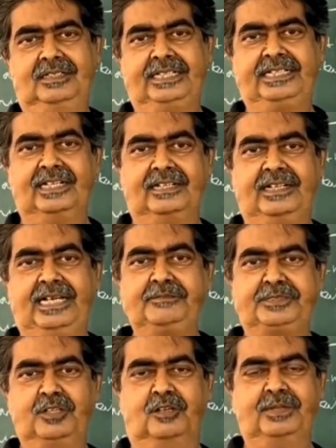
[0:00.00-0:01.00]
in an
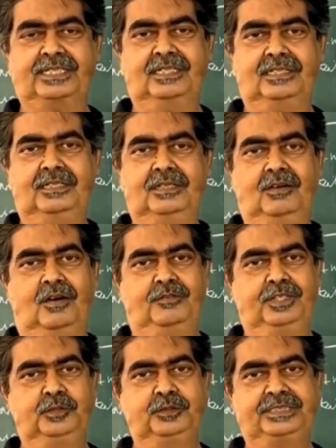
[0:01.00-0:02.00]
empty orbital of
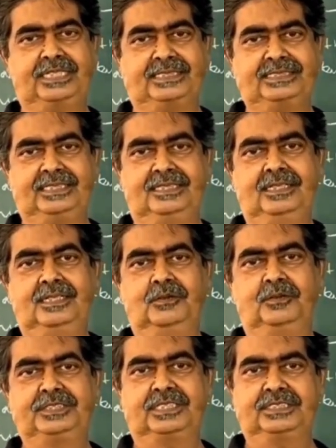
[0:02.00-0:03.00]
a Lewis acid,
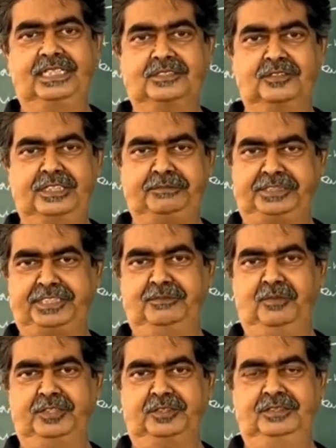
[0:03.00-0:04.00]
which is electron deficient
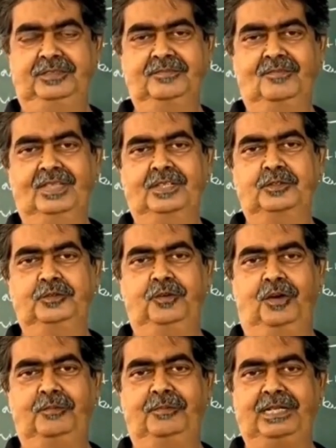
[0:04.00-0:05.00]
molecule, to
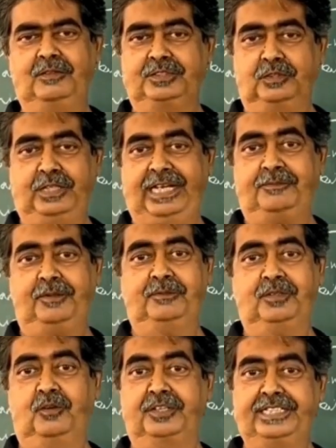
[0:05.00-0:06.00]
form with the help of
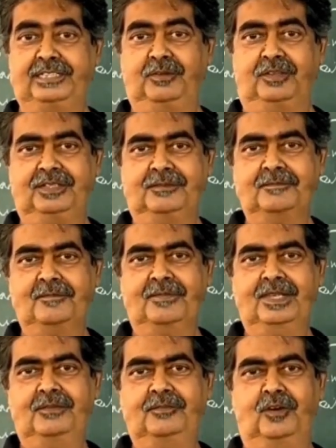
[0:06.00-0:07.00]
coordinate bond,
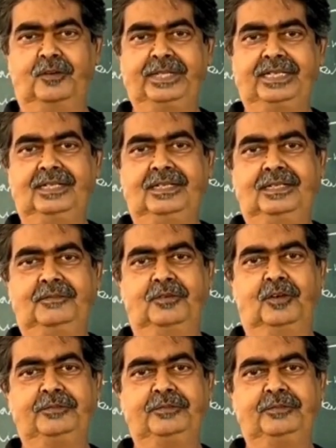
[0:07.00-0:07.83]
forming